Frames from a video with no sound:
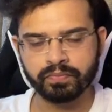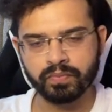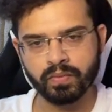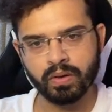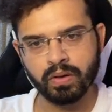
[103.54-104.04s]

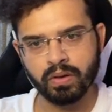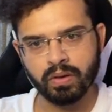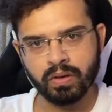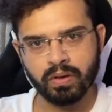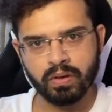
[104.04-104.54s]

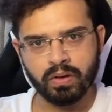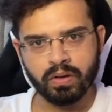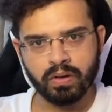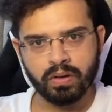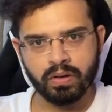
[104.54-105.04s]

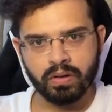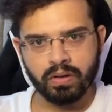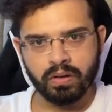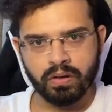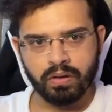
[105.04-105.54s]

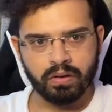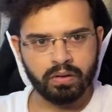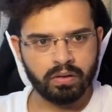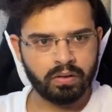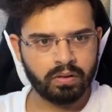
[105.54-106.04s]

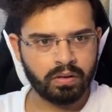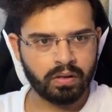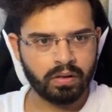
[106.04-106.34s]
(no one is talking)